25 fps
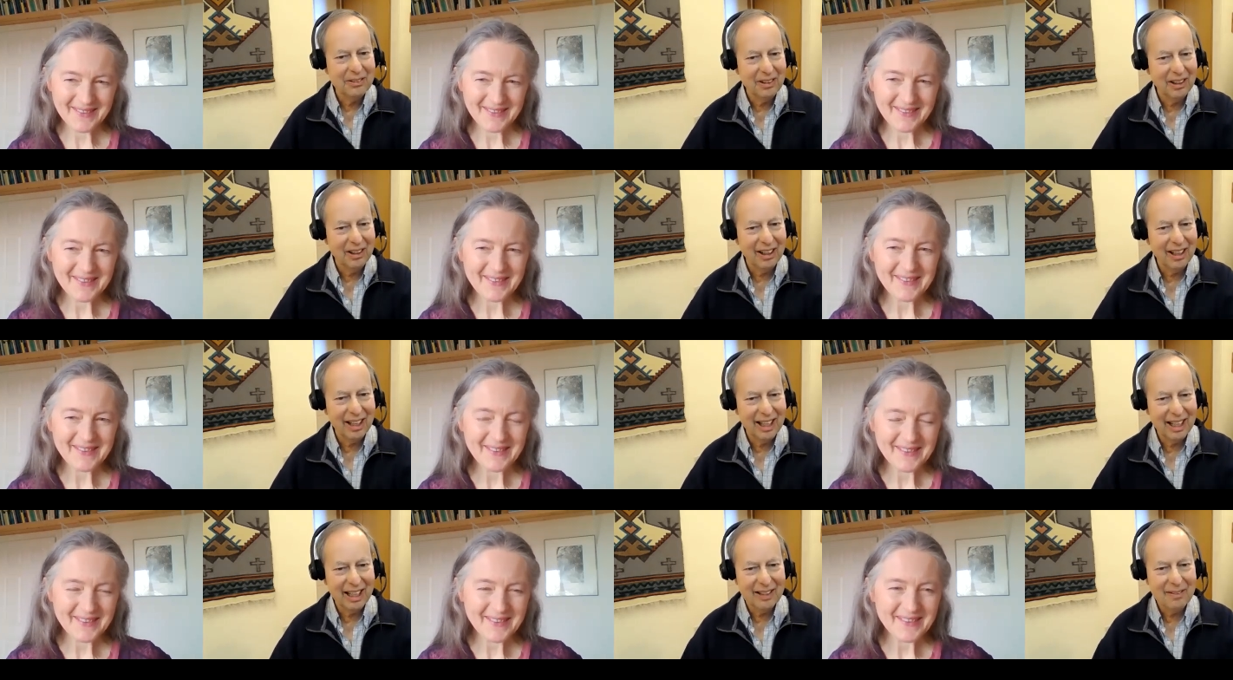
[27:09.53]

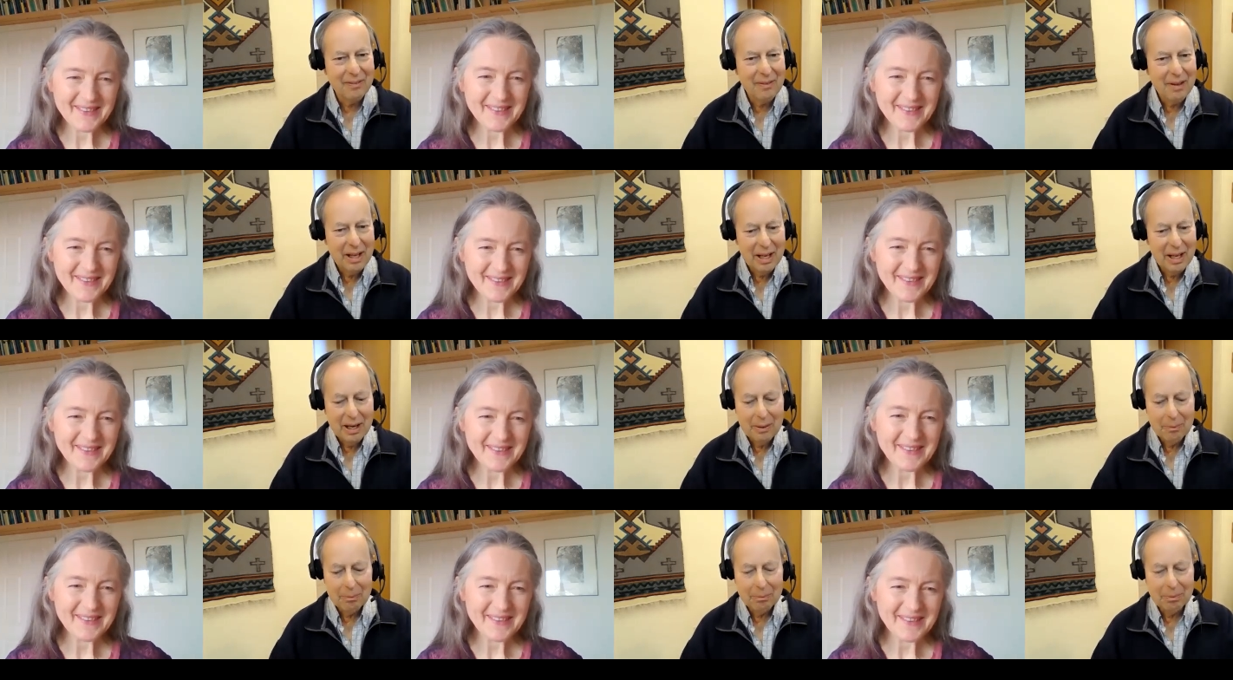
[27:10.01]
Speaker 1: uh,
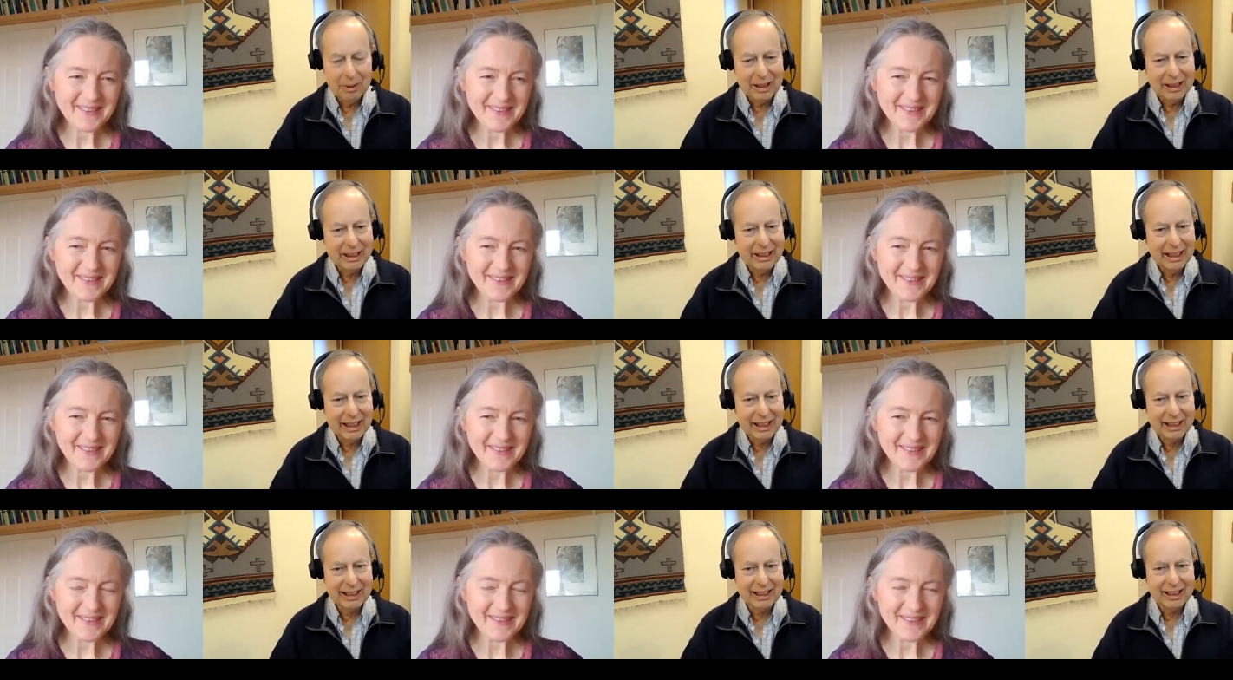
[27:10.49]
but
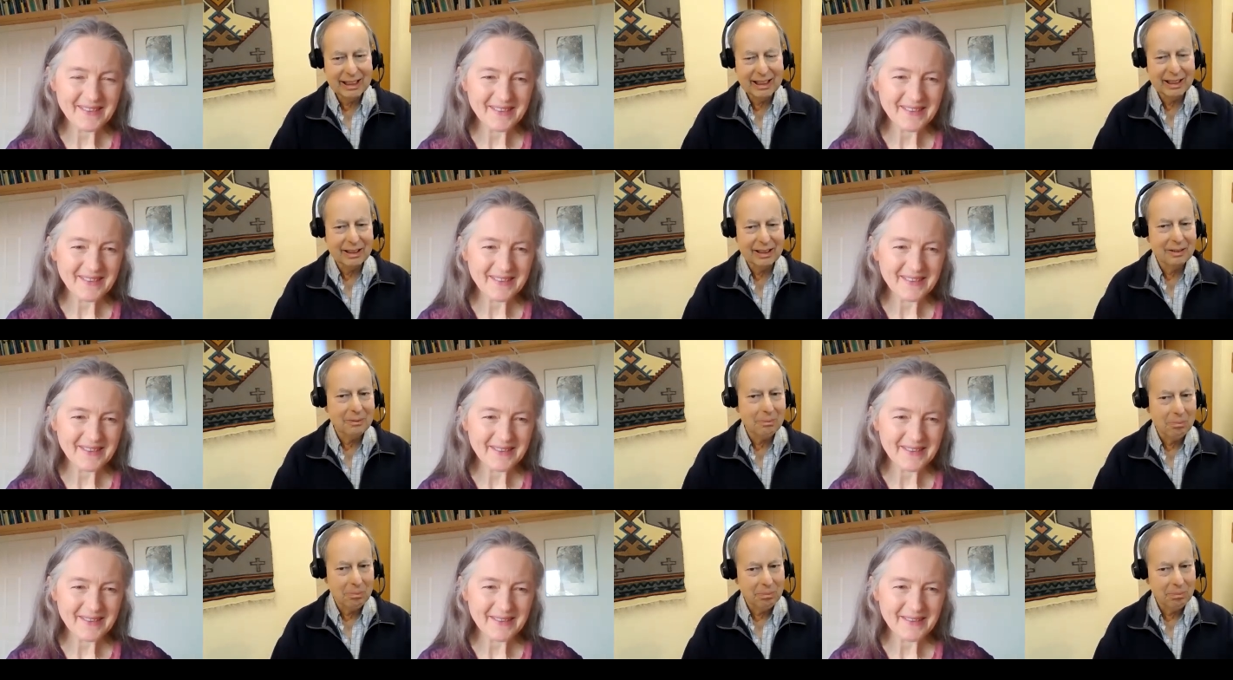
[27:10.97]
just
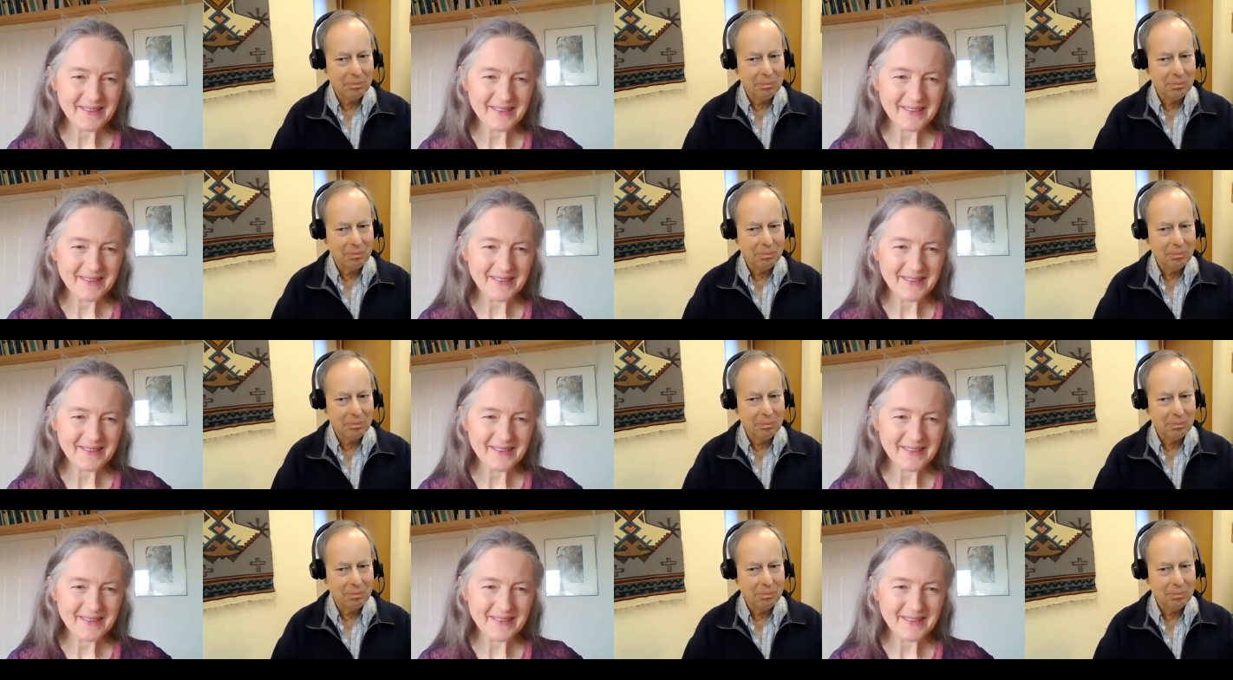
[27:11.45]
to